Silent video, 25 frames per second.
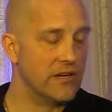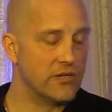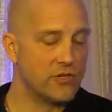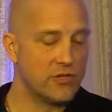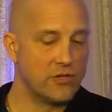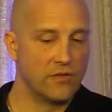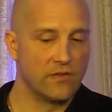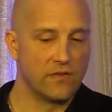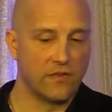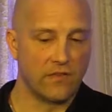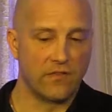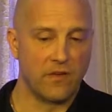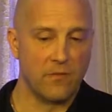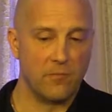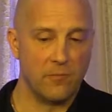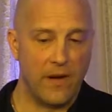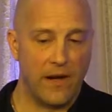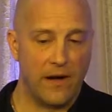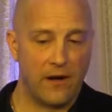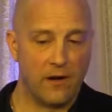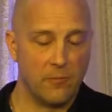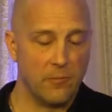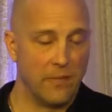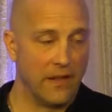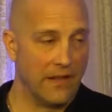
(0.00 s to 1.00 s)
issues of
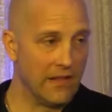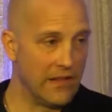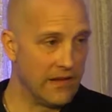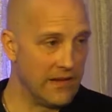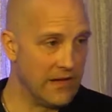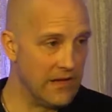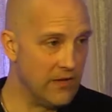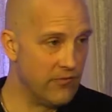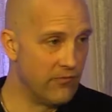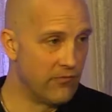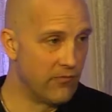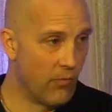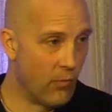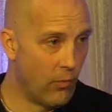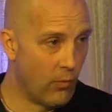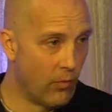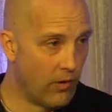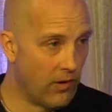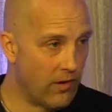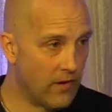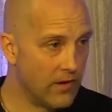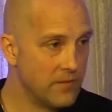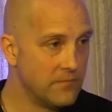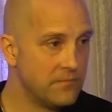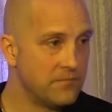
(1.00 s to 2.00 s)
comparability
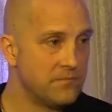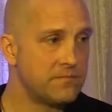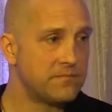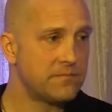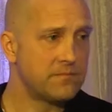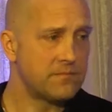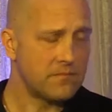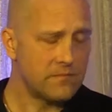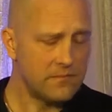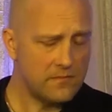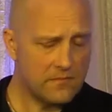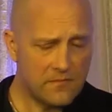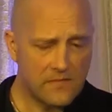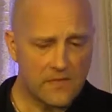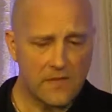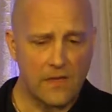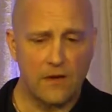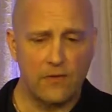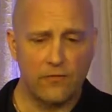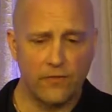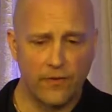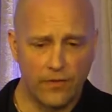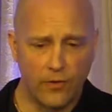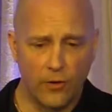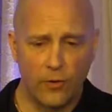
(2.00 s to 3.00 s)
for
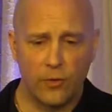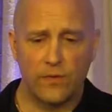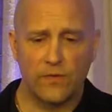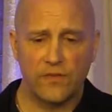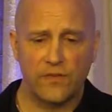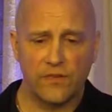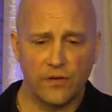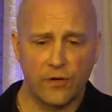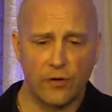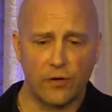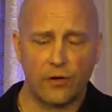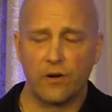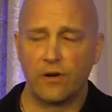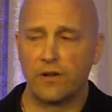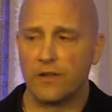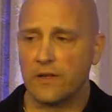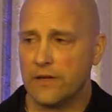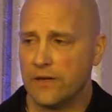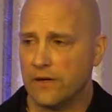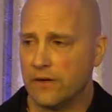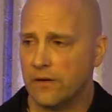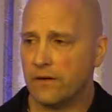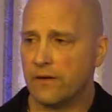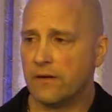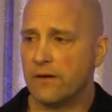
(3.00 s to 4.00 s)
those
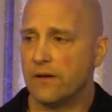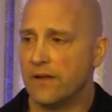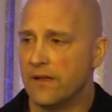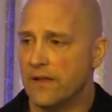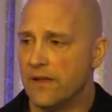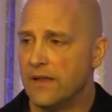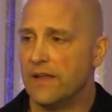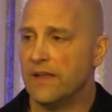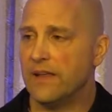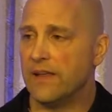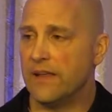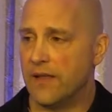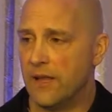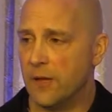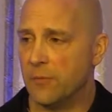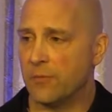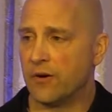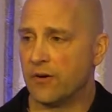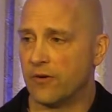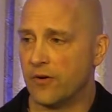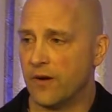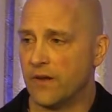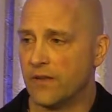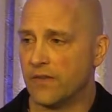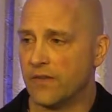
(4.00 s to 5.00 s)
earlier
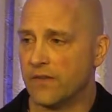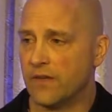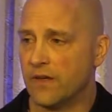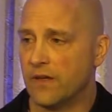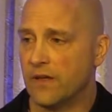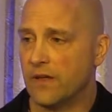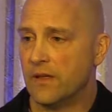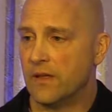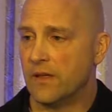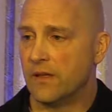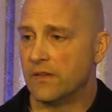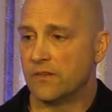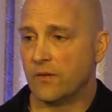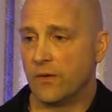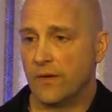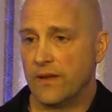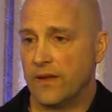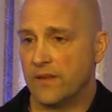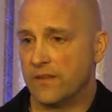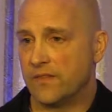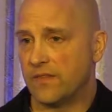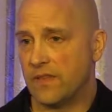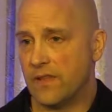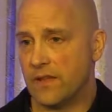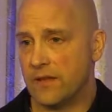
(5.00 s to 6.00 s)
immigrants. So I
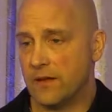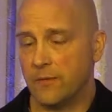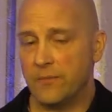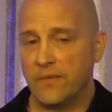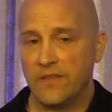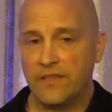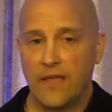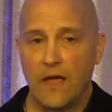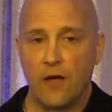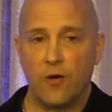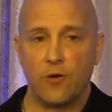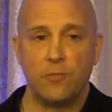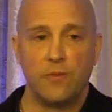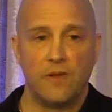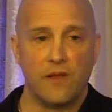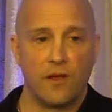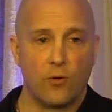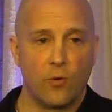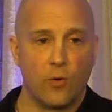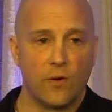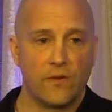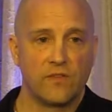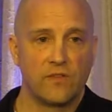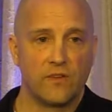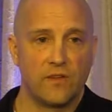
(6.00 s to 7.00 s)
guess, that would be a
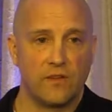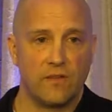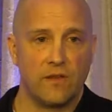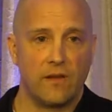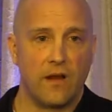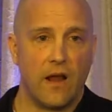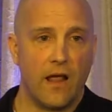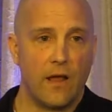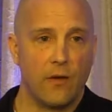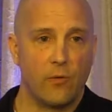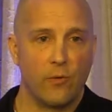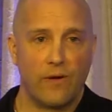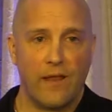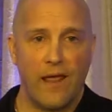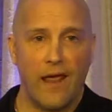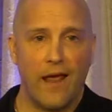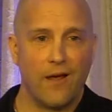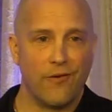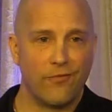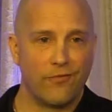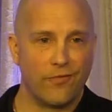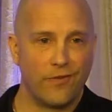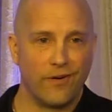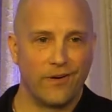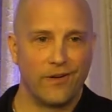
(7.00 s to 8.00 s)
question that I would
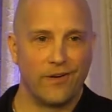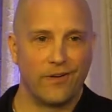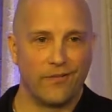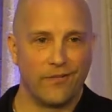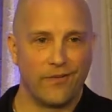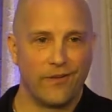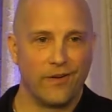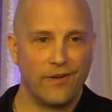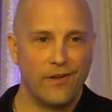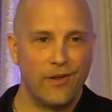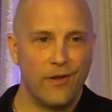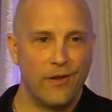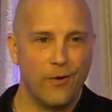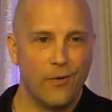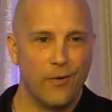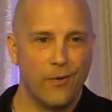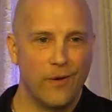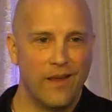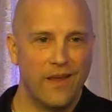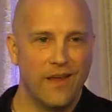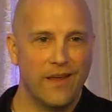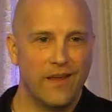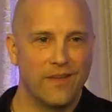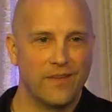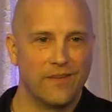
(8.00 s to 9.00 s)
have for
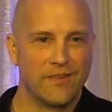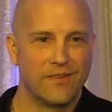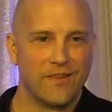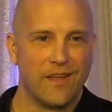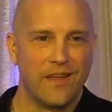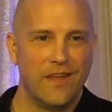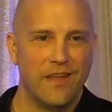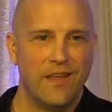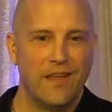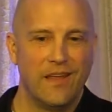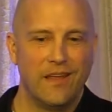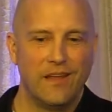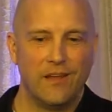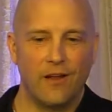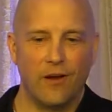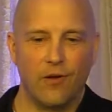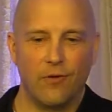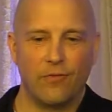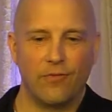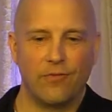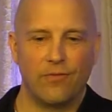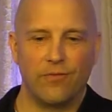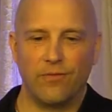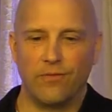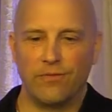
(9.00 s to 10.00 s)
you is,
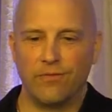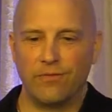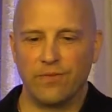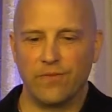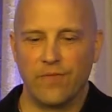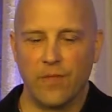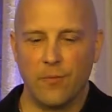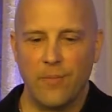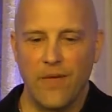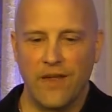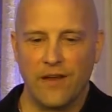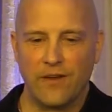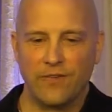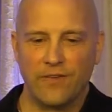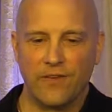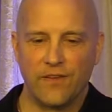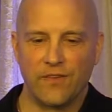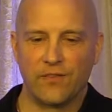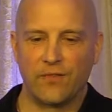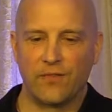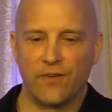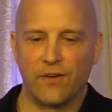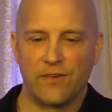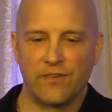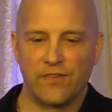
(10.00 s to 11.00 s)
the
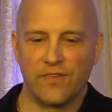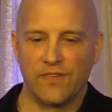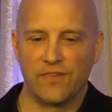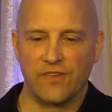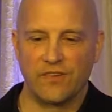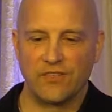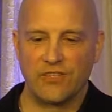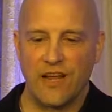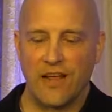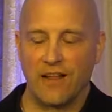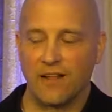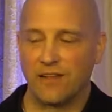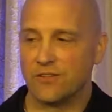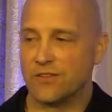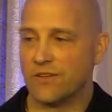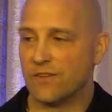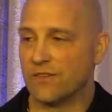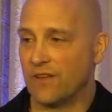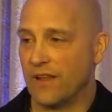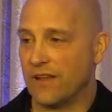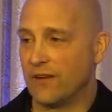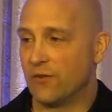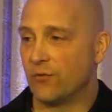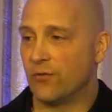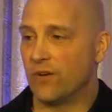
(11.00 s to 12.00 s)
benefits versus the
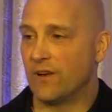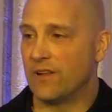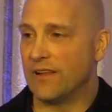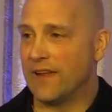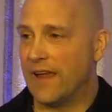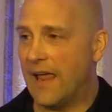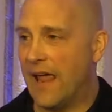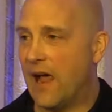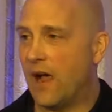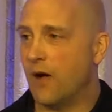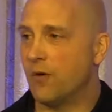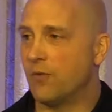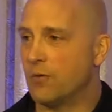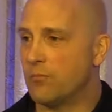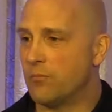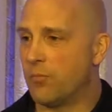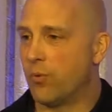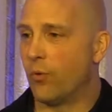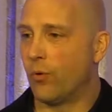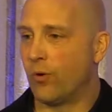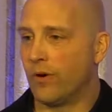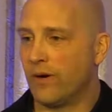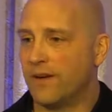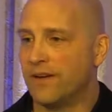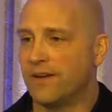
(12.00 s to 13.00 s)
challenges, like really how
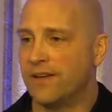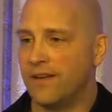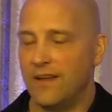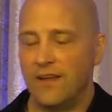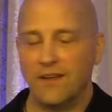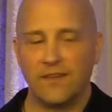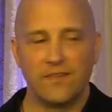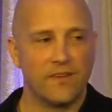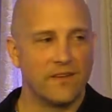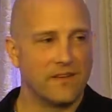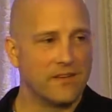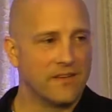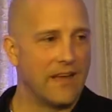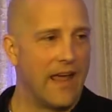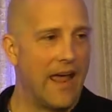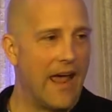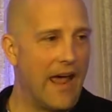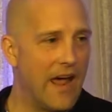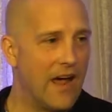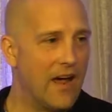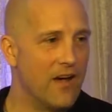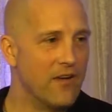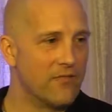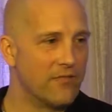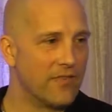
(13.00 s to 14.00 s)
important is it to
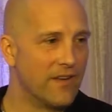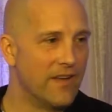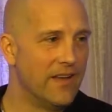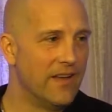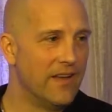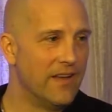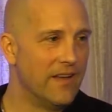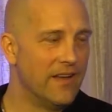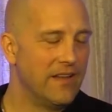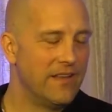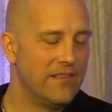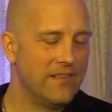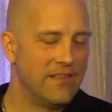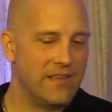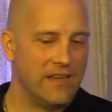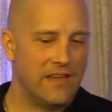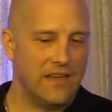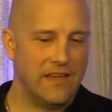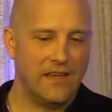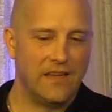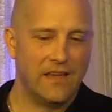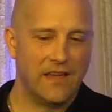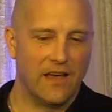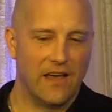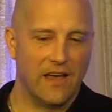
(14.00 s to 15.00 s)
have
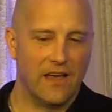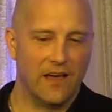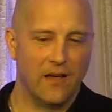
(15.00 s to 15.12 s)
the,